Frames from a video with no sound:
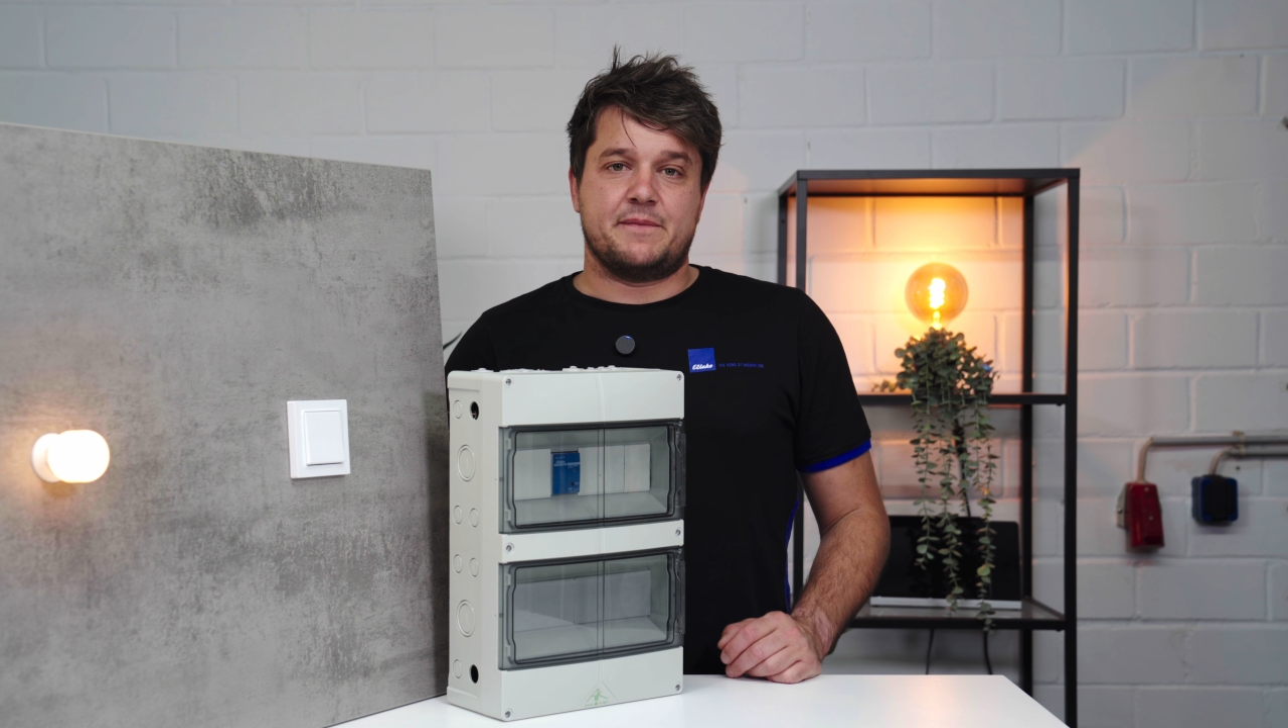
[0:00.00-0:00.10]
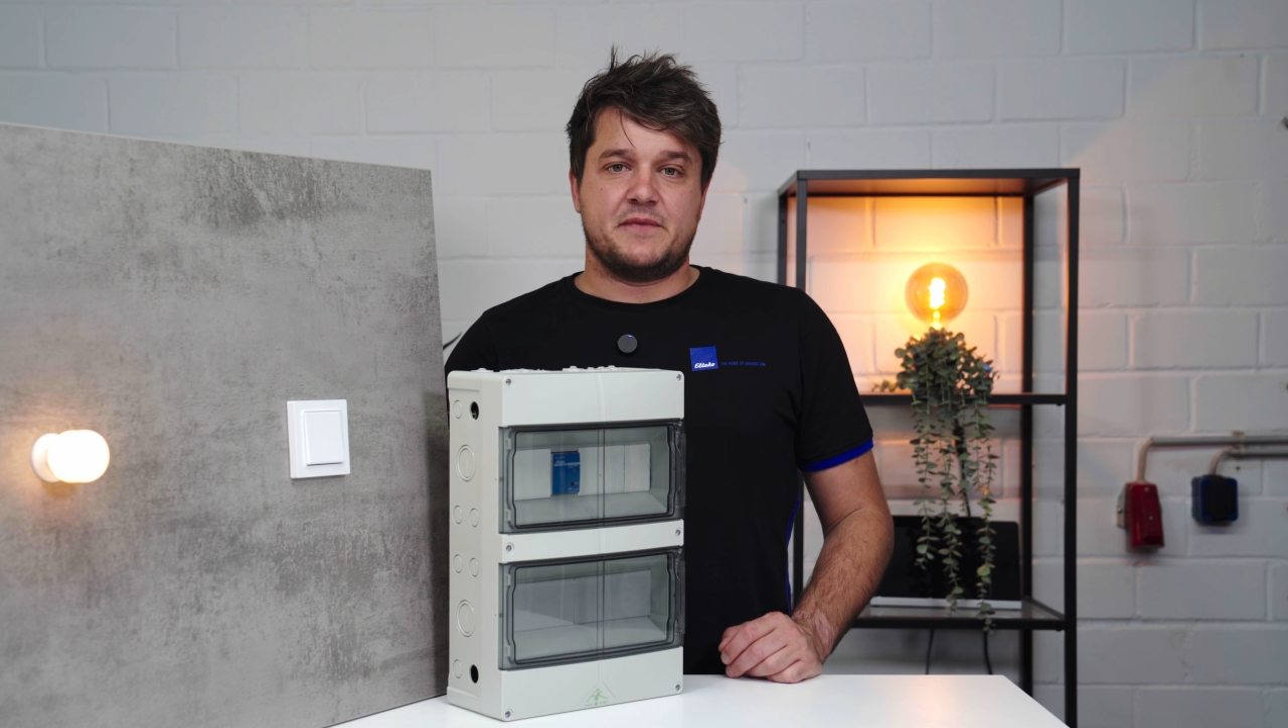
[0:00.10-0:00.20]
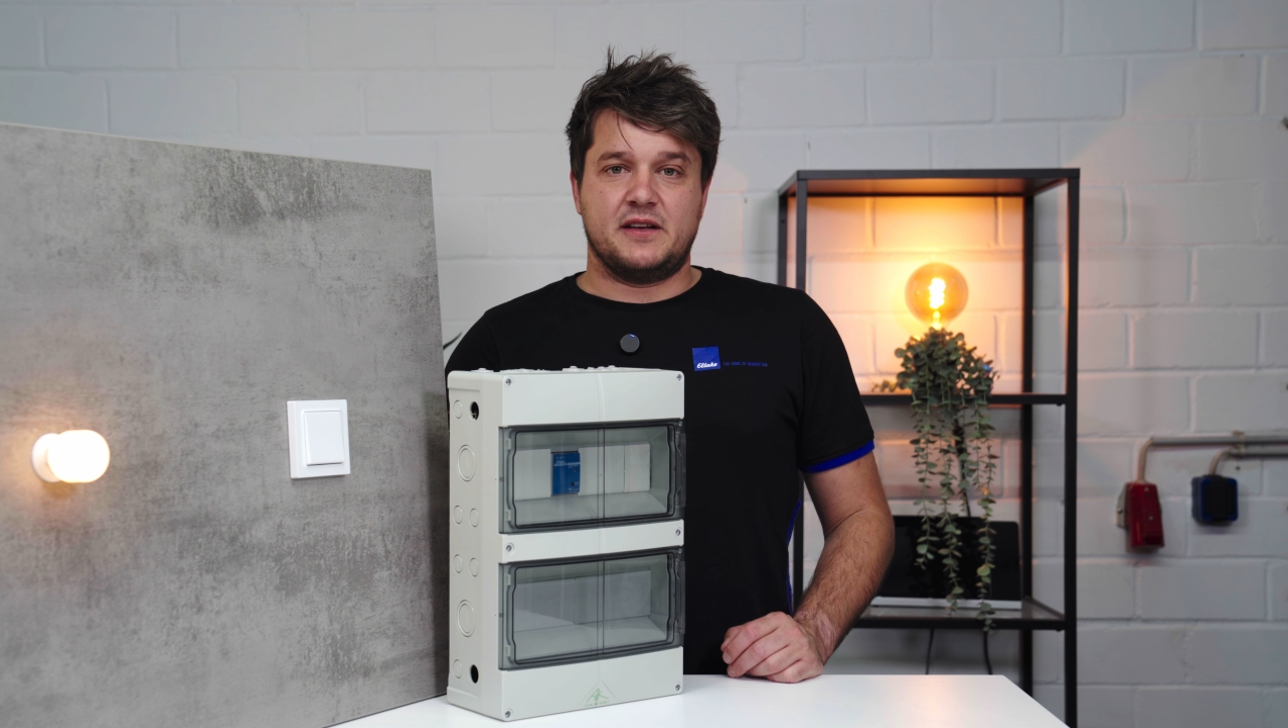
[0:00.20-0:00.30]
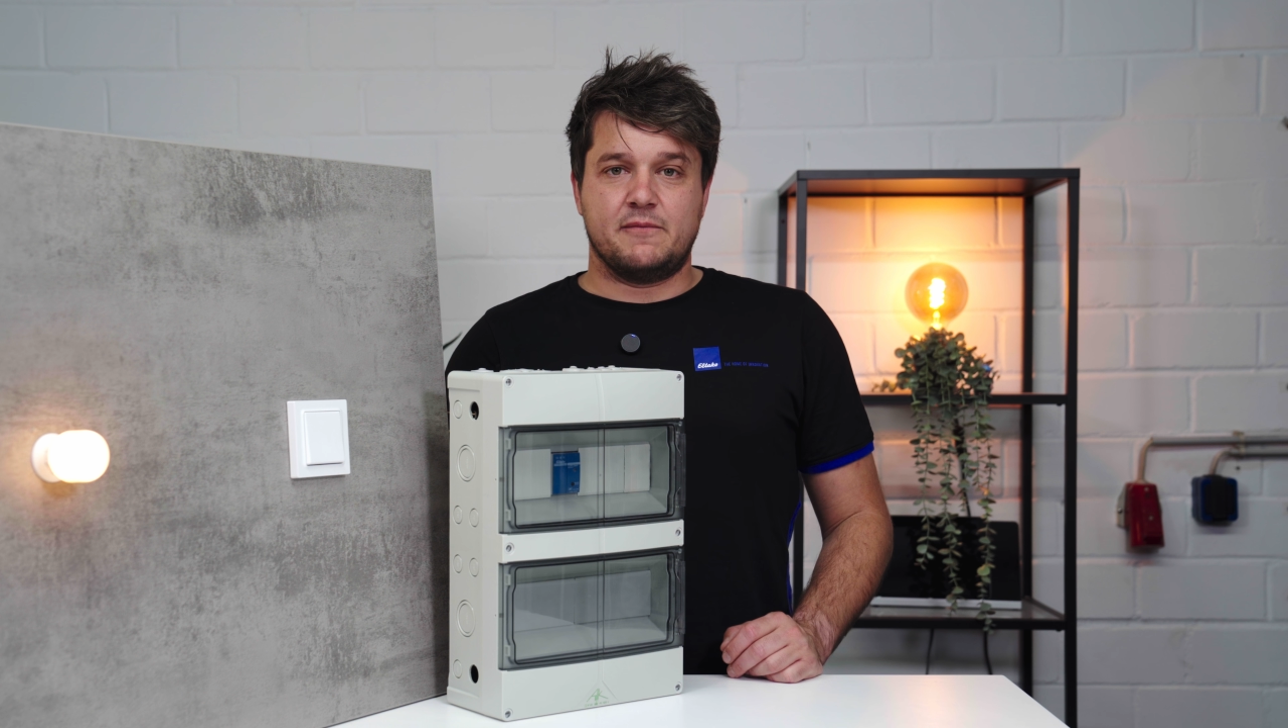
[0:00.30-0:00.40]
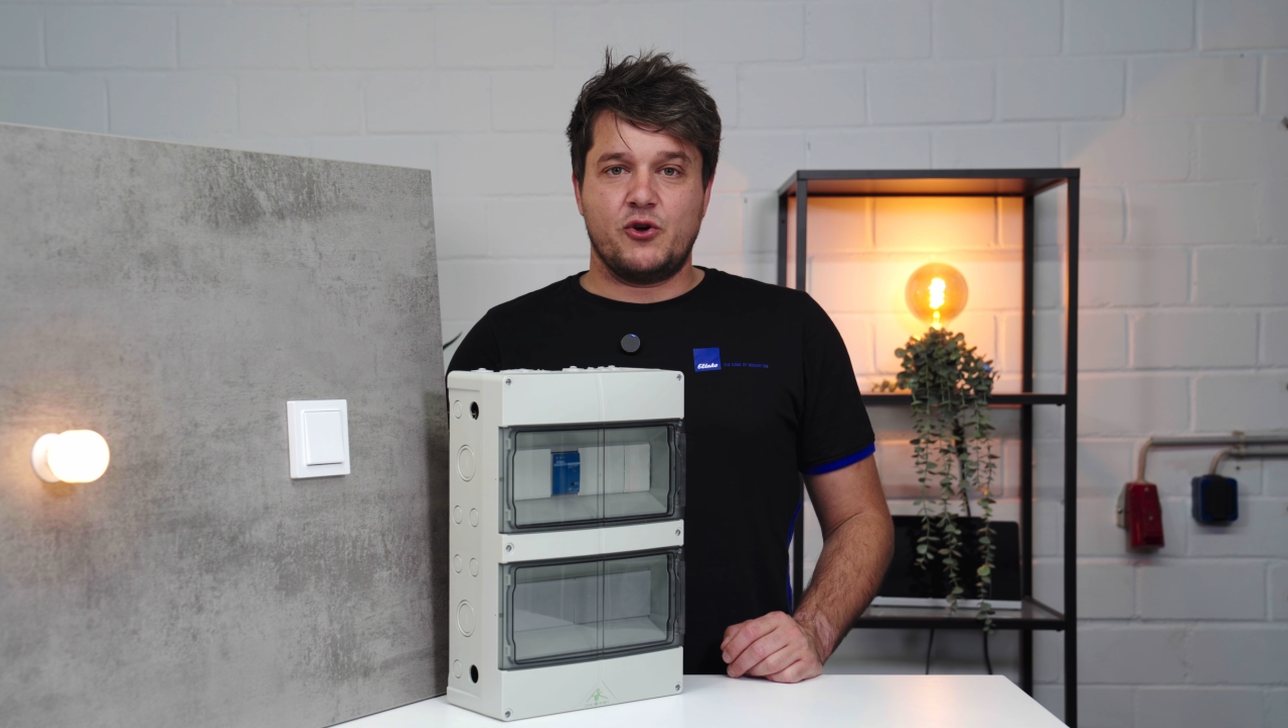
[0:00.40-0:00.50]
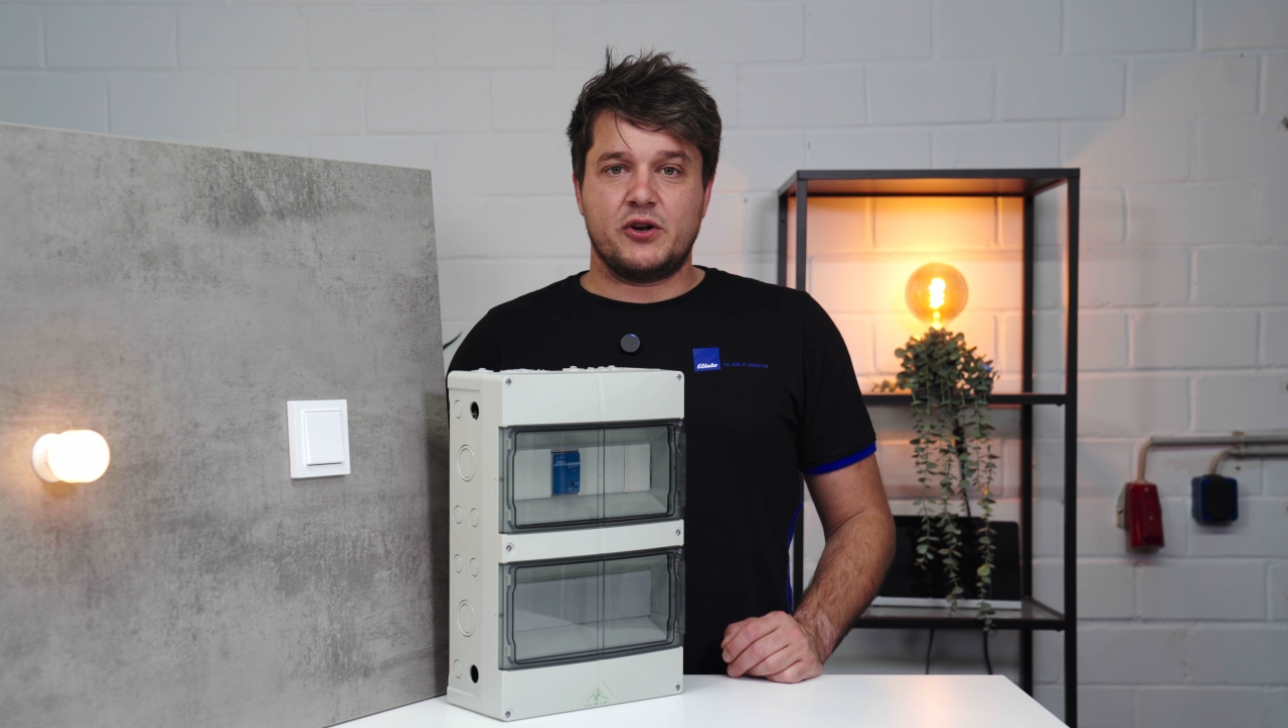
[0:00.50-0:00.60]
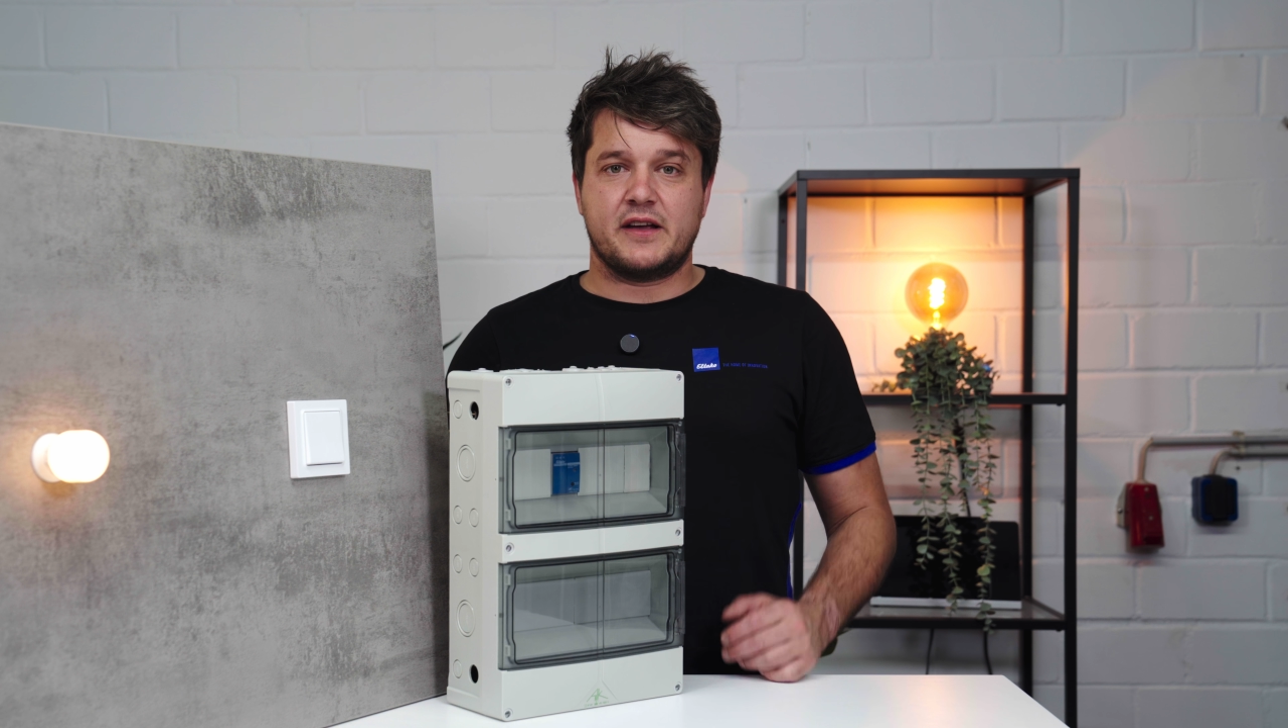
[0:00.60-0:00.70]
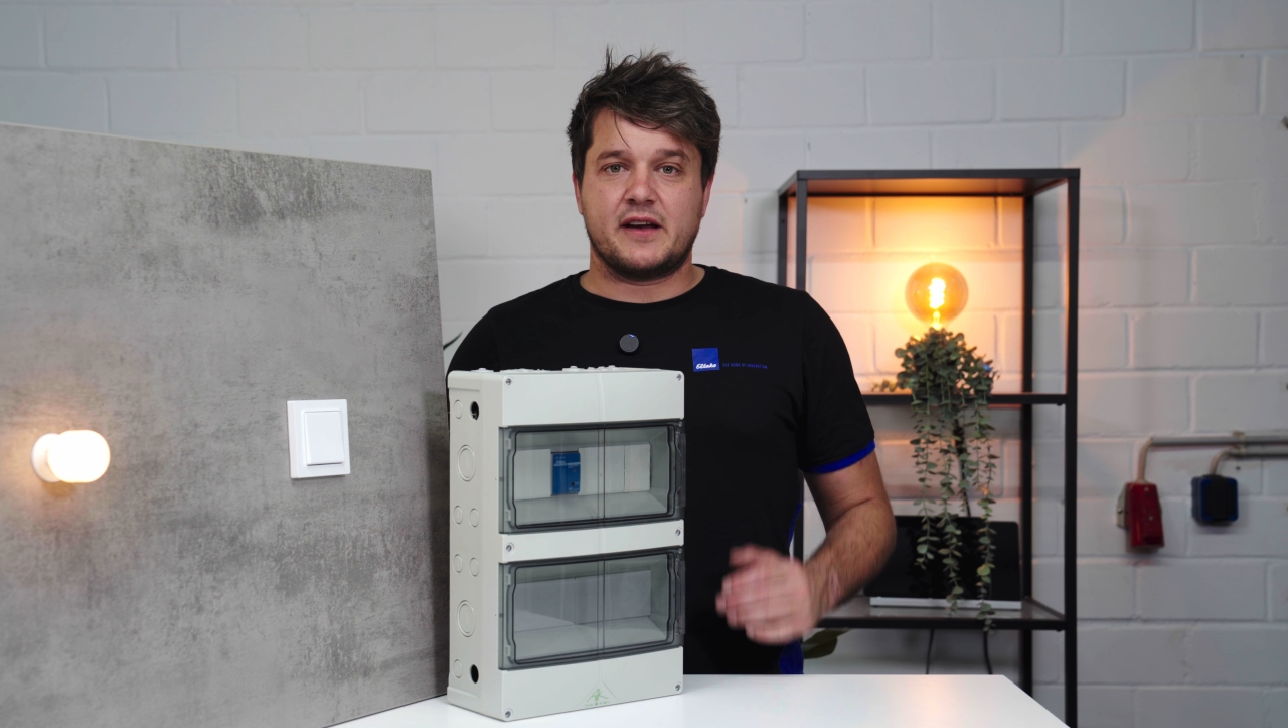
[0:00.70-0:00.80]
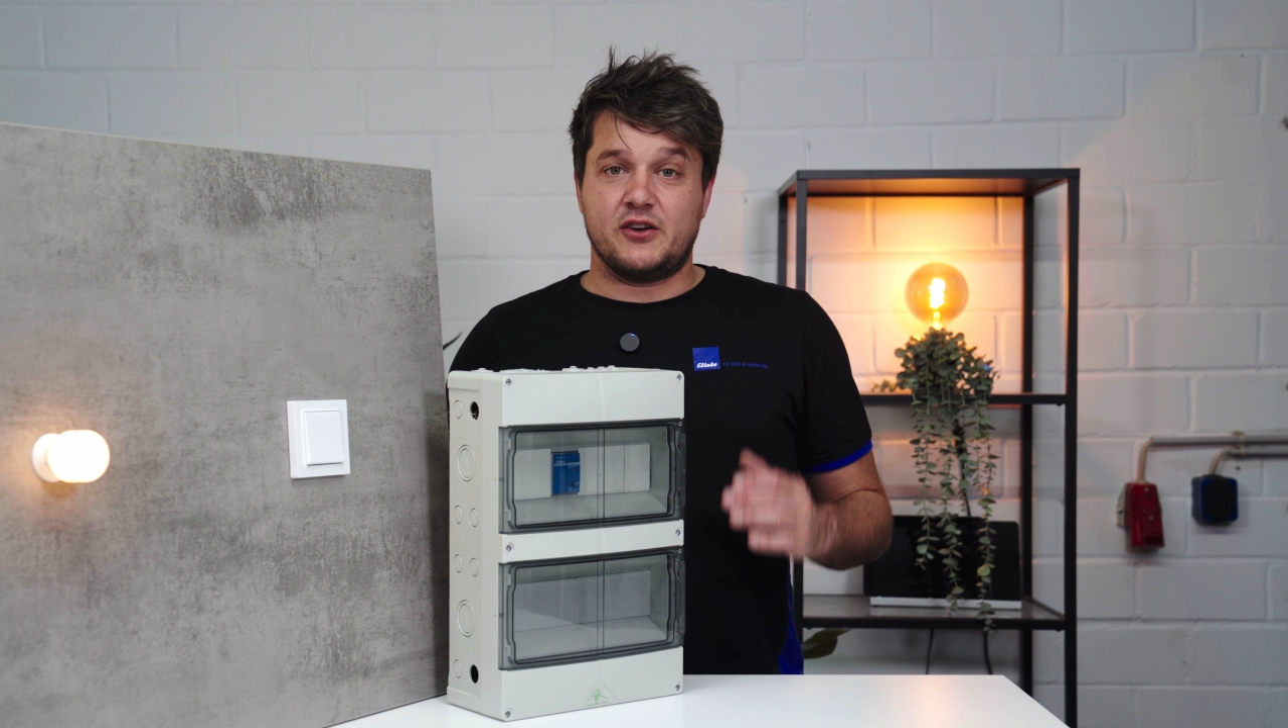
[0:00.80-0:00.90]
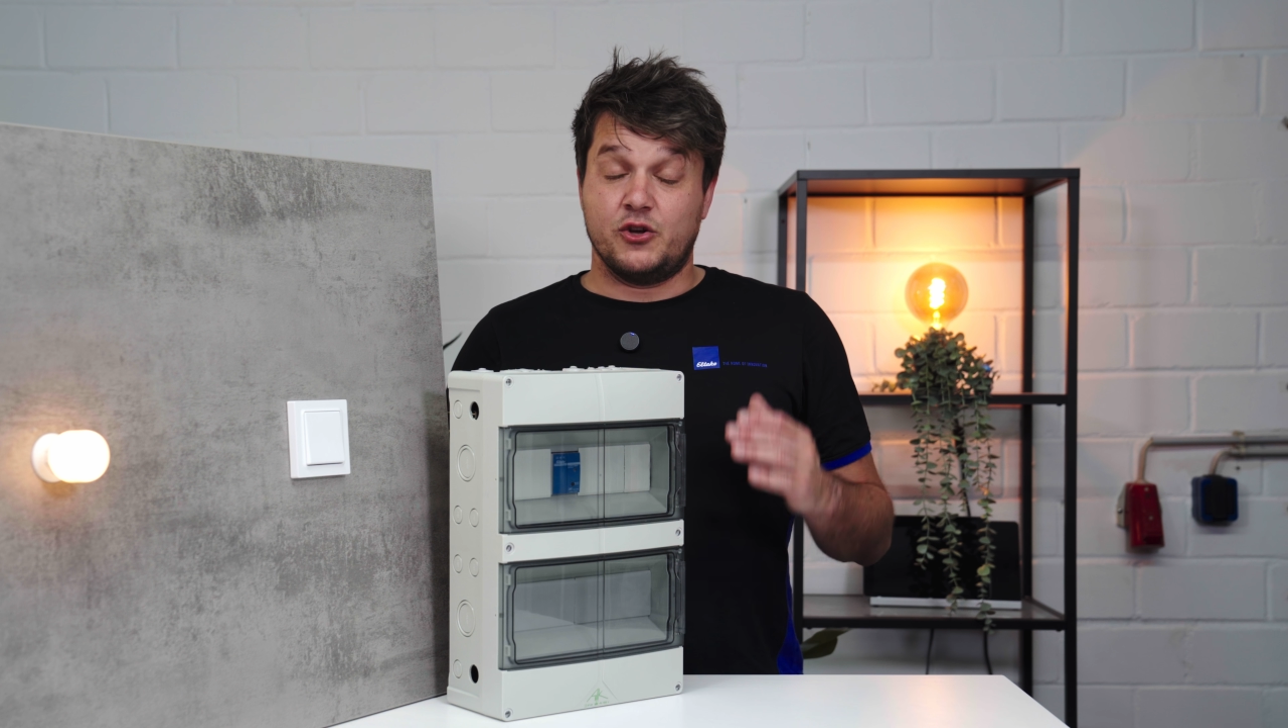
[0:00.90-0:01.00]
you have the
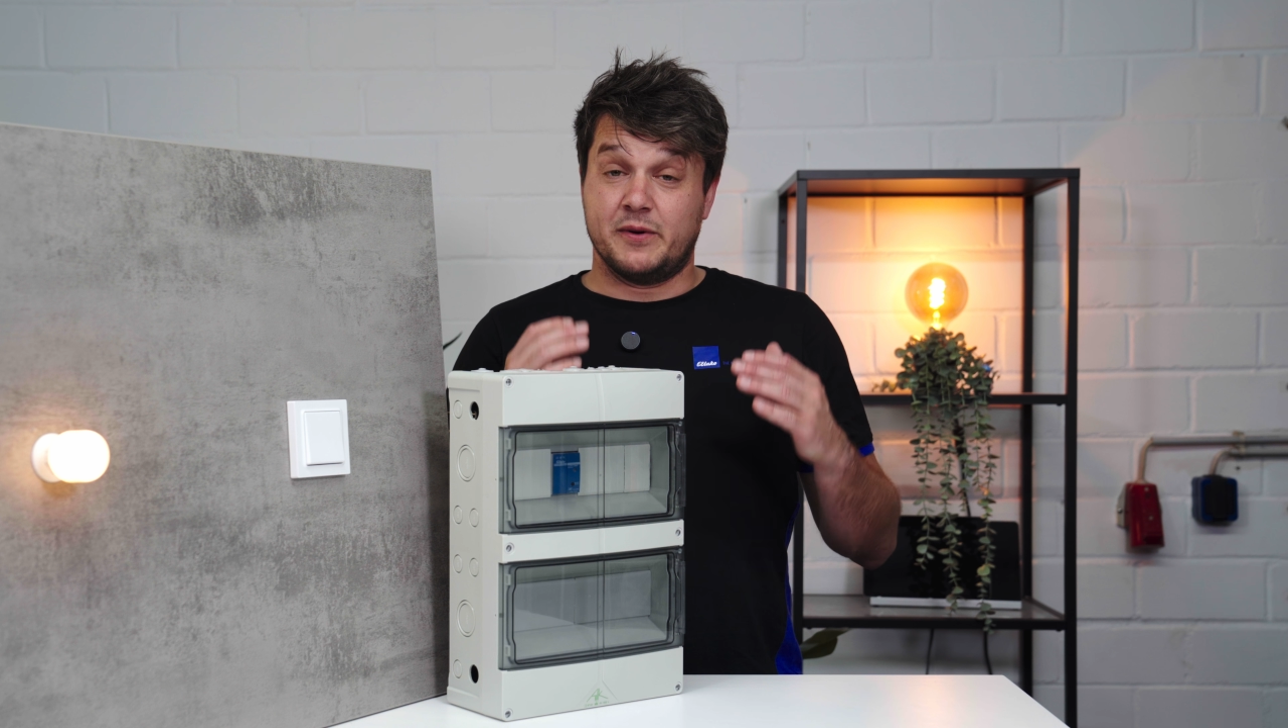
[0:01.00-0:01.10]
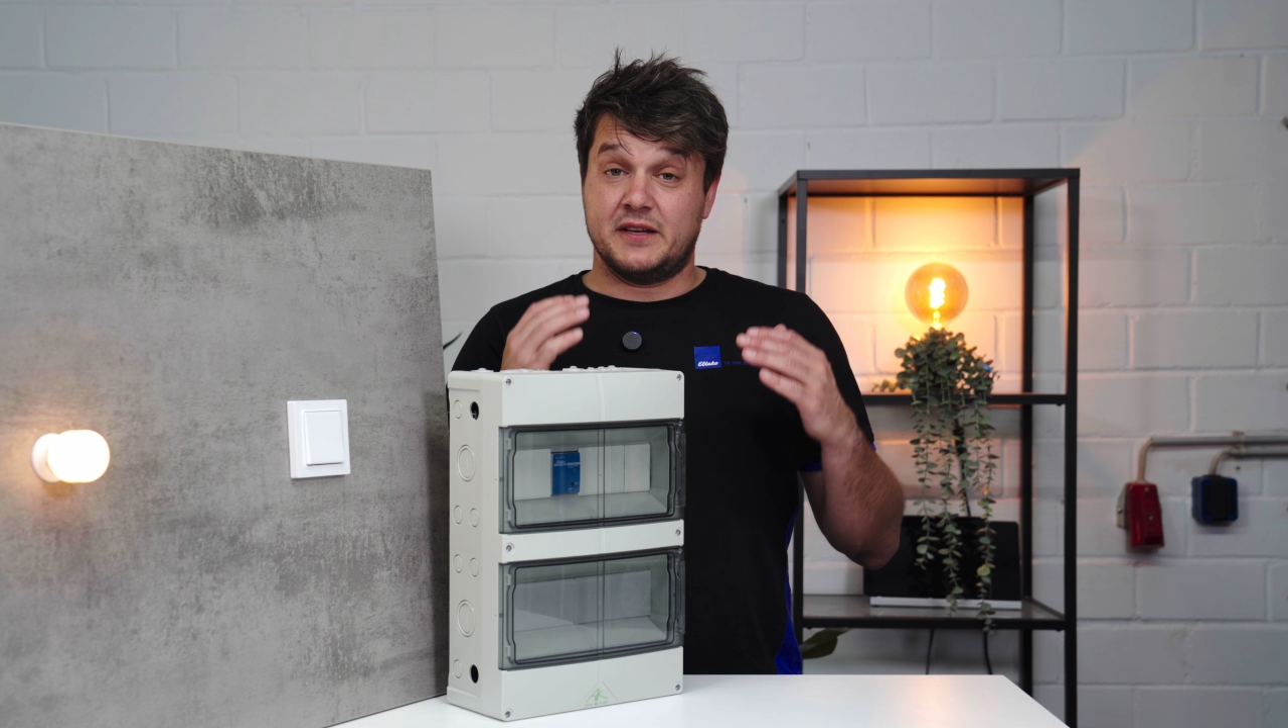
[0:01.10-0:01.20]
option to